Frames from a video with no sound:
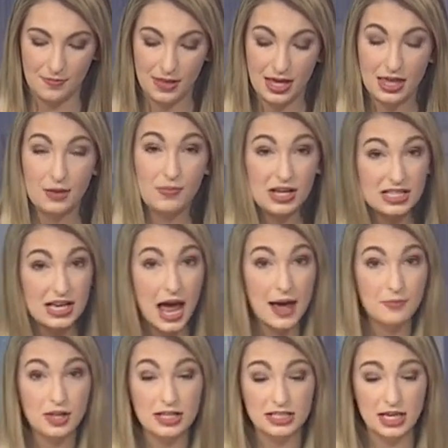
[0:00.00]
In the
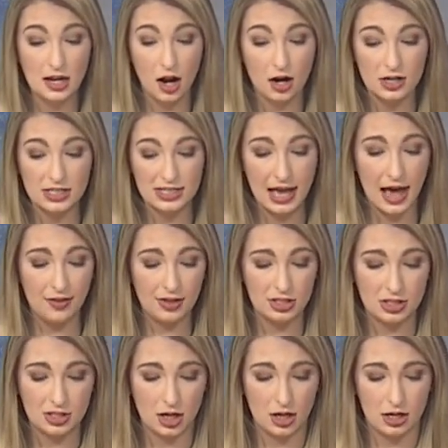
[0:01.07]
meantime, let's get our salad
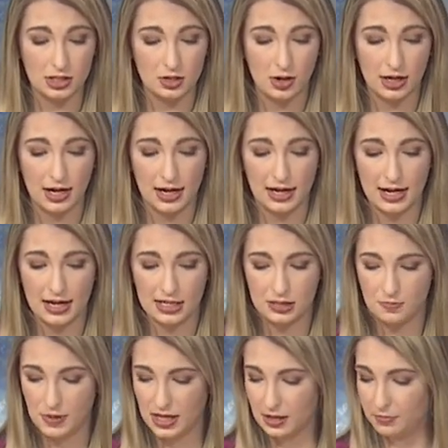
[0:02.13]
started. So I got a
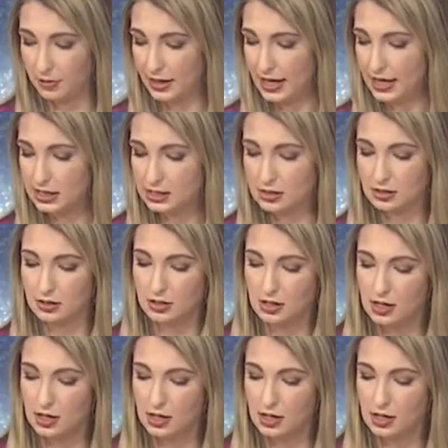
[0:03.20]
nice big plate.